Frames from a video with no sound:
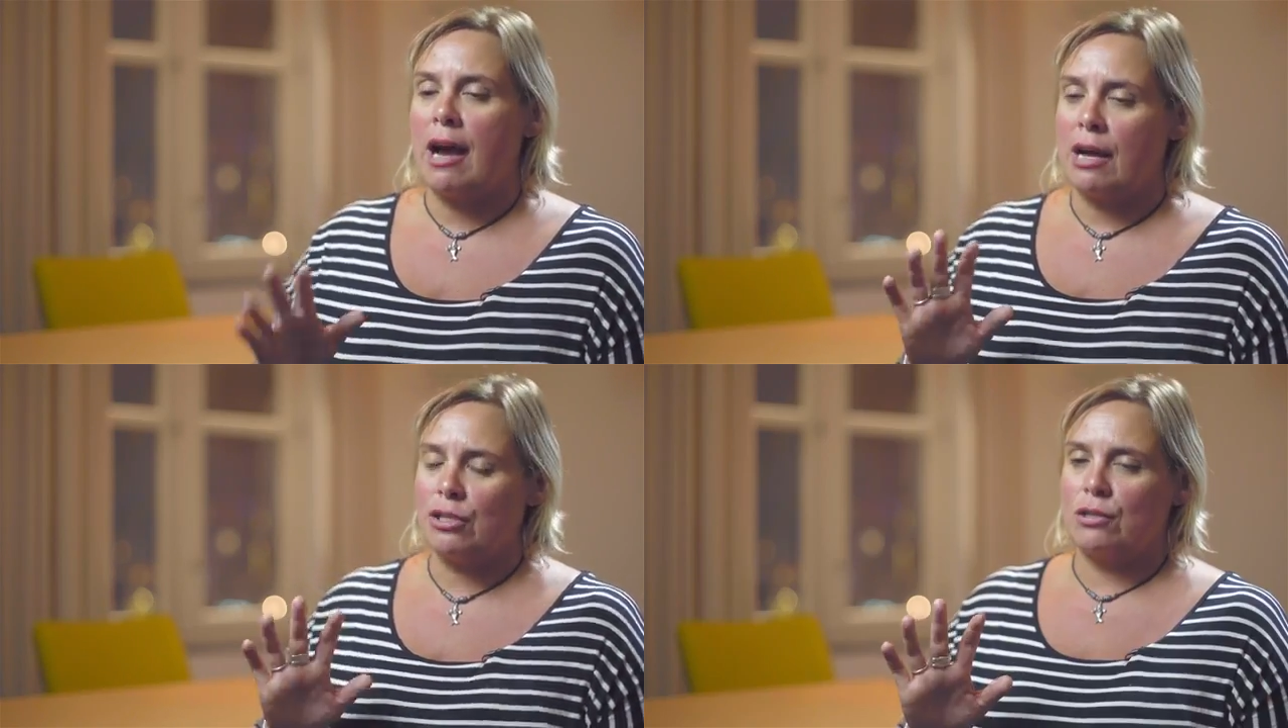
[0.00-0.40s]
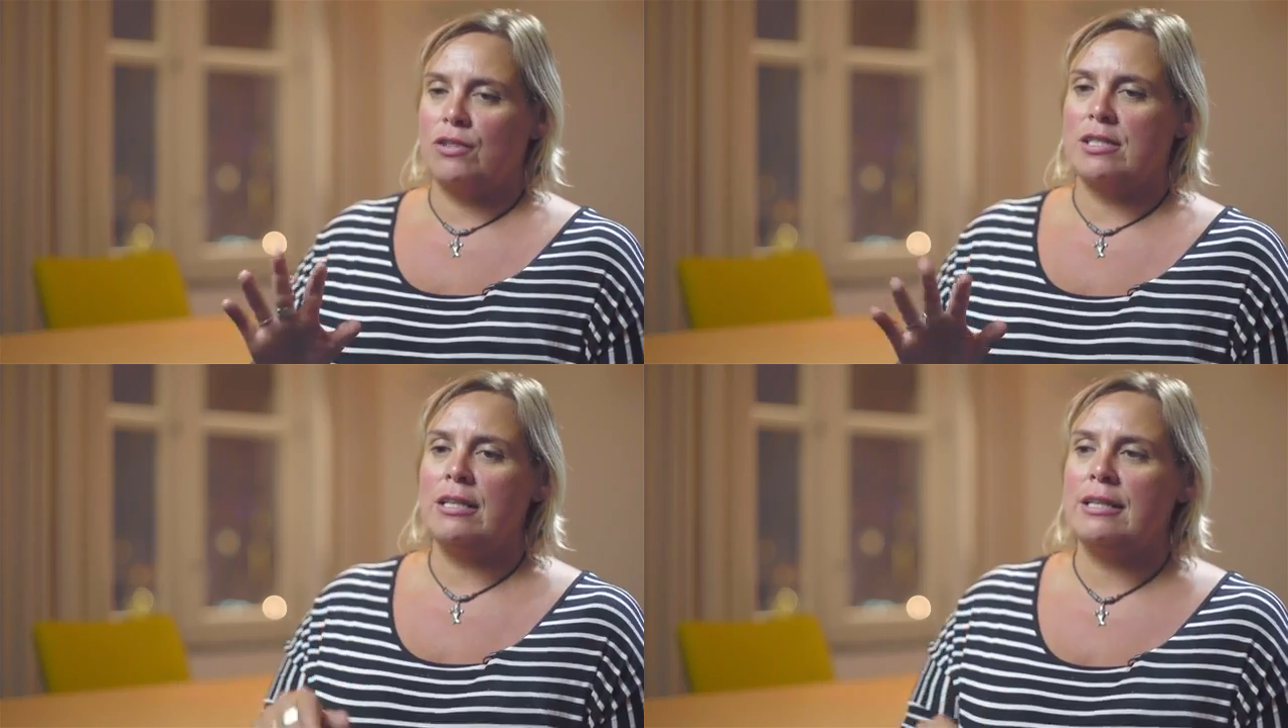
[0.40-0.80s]
I just
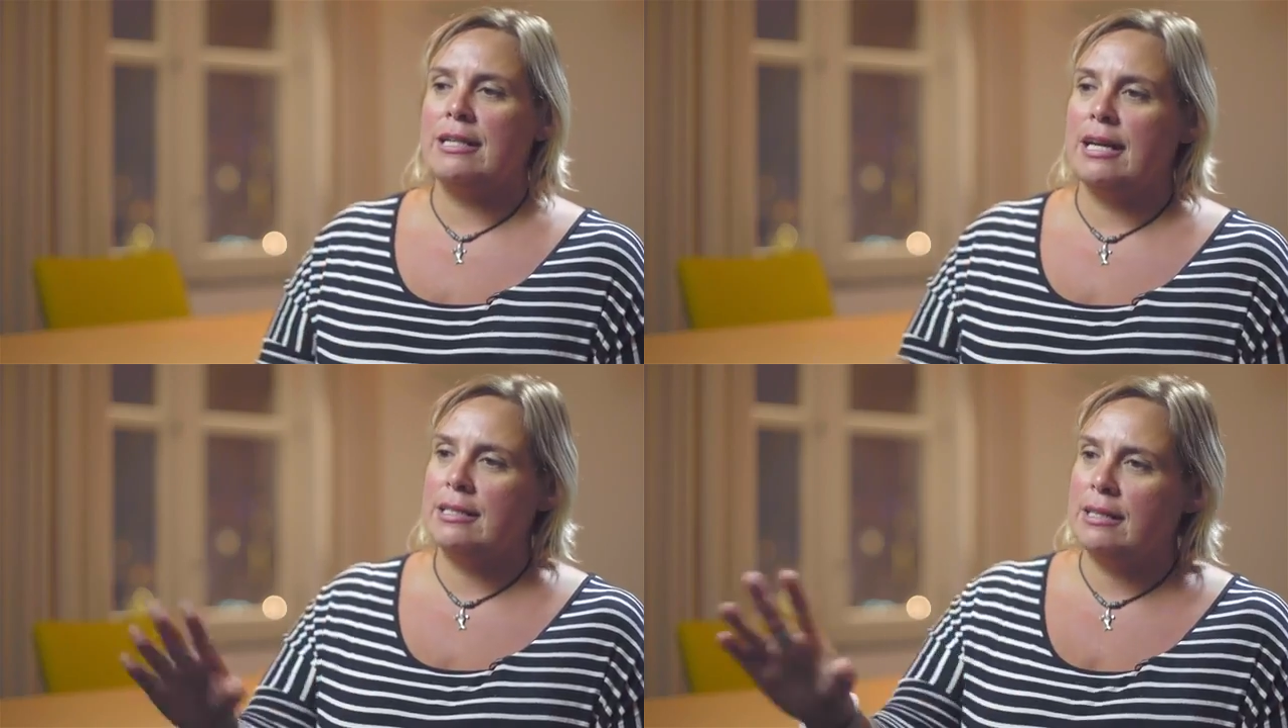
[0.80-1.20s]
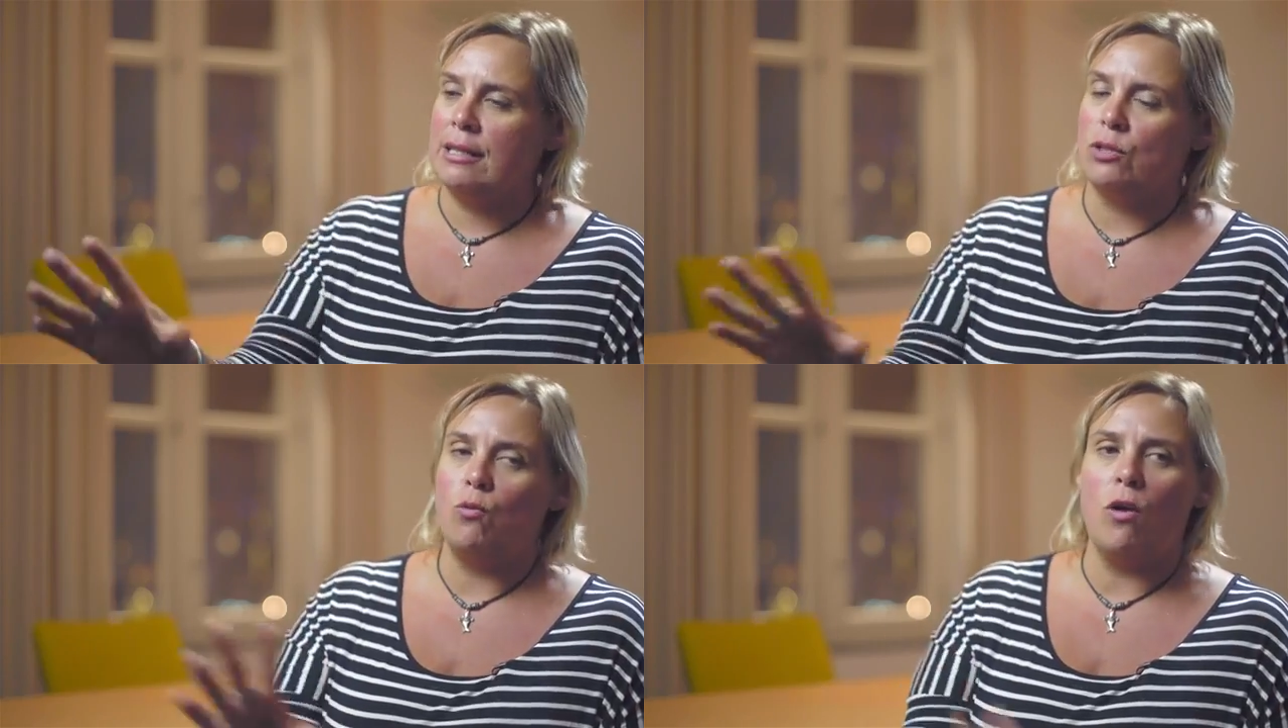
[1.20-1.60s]
facilitate it.
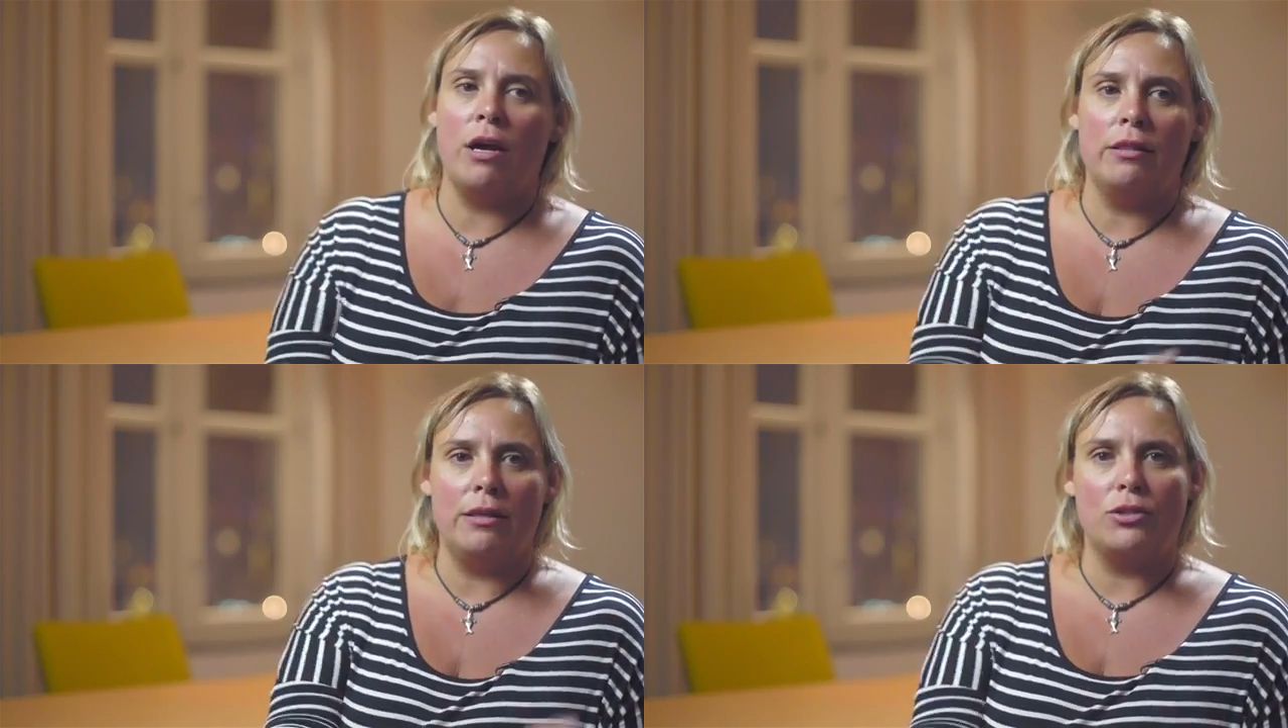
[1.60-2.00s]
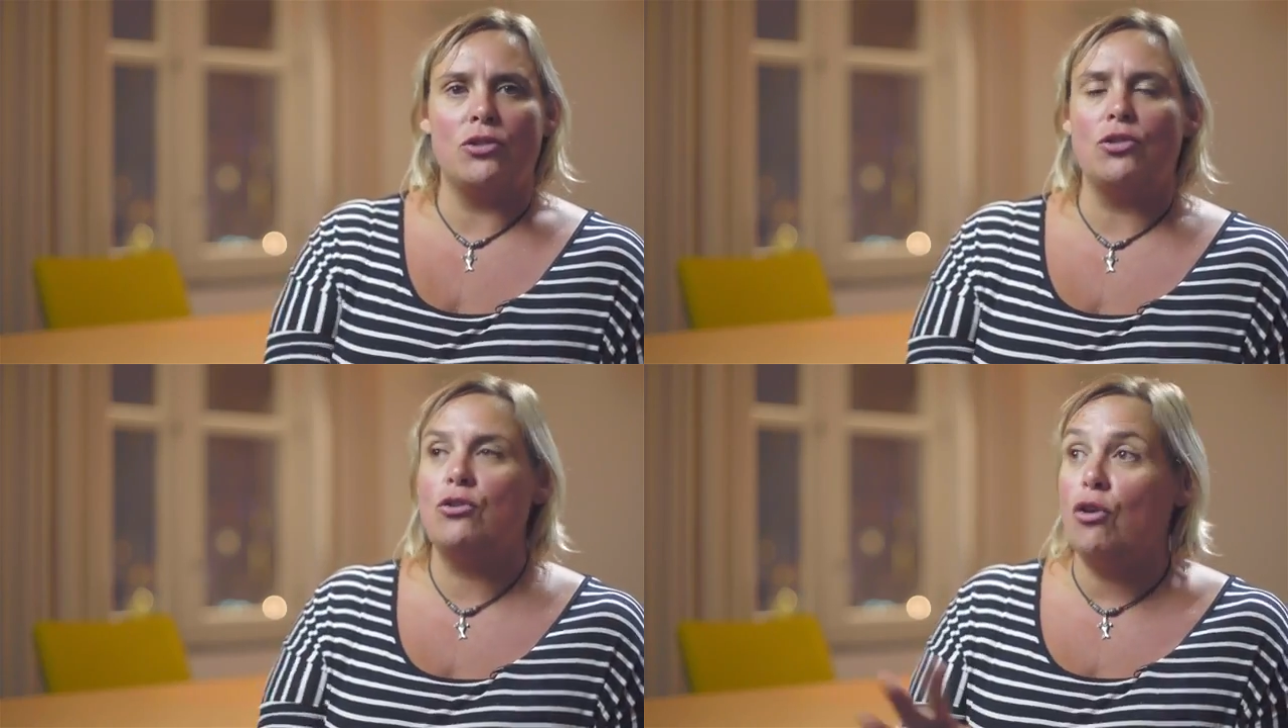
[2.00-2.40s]
There's 1, there's
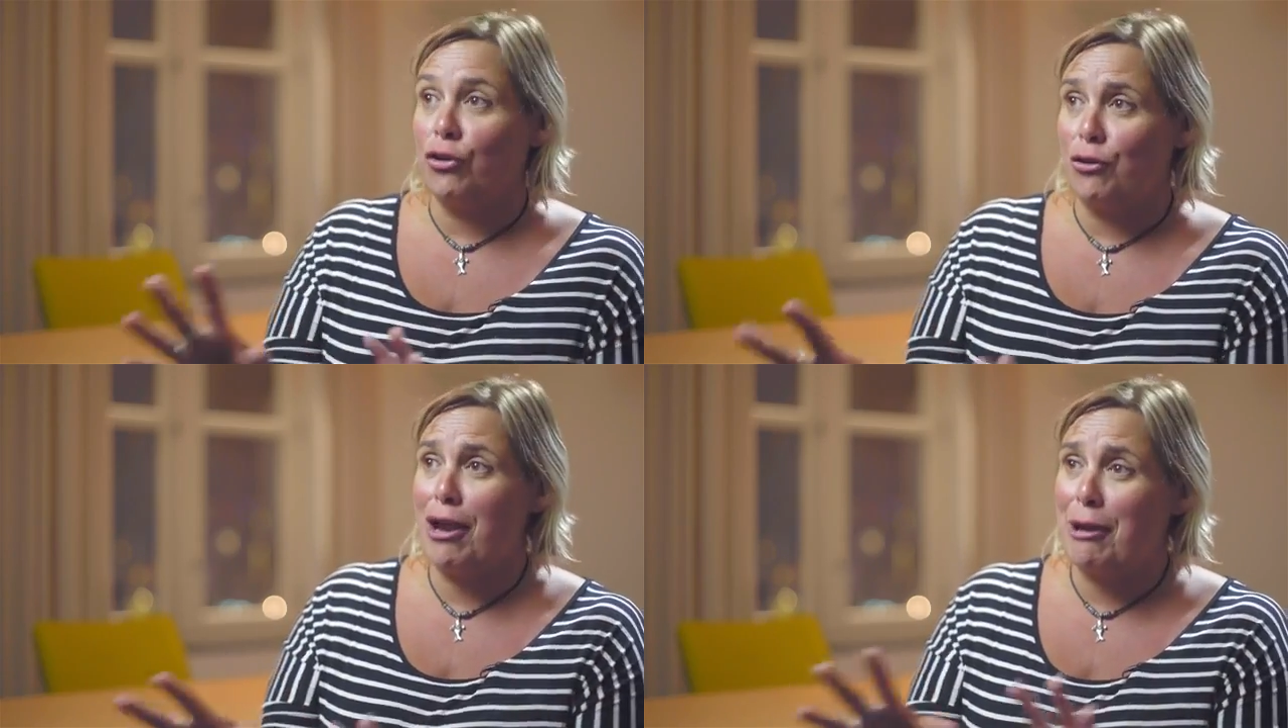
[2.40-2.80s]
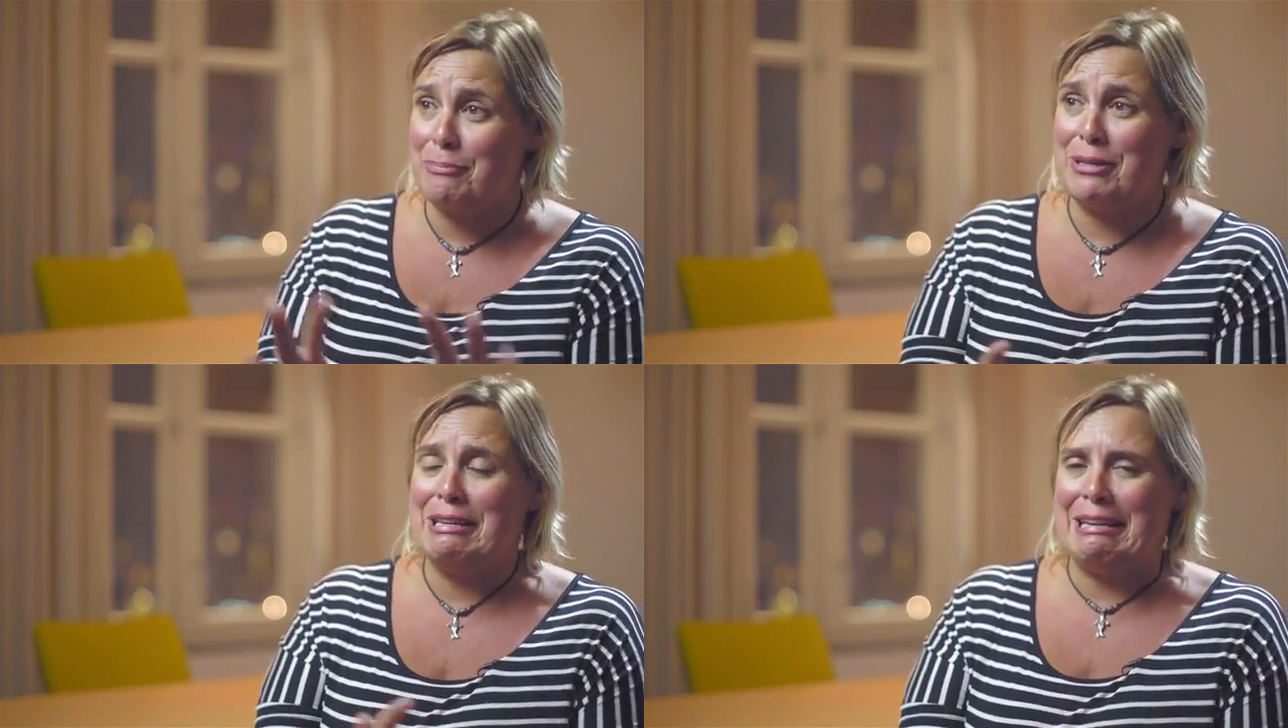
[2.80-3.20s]
2. Are you
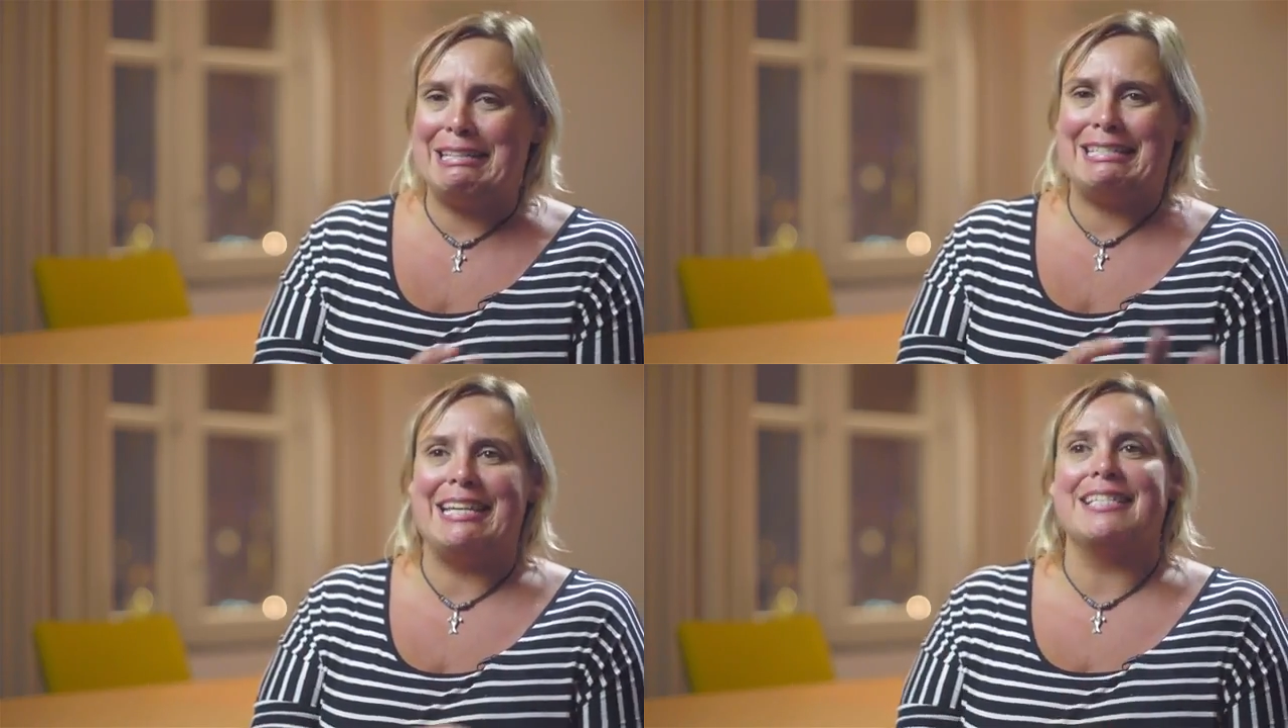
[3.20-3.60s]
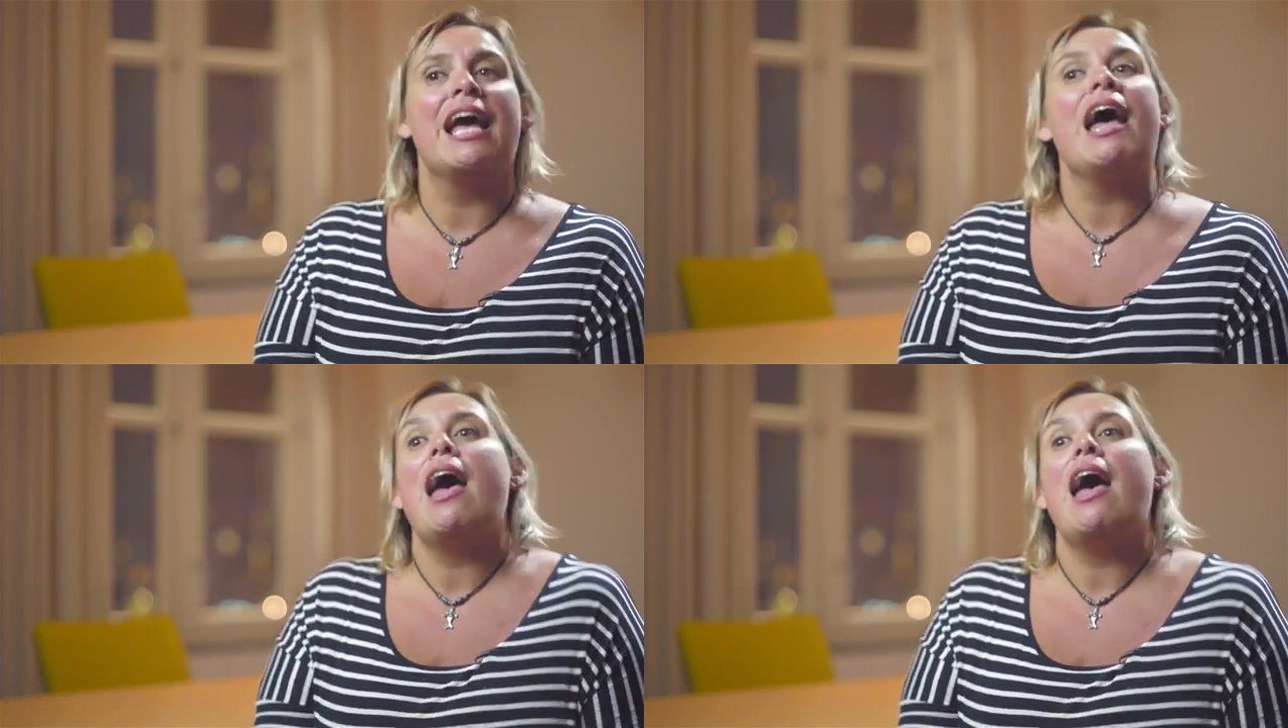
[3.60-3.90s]
happy? Yes, yes.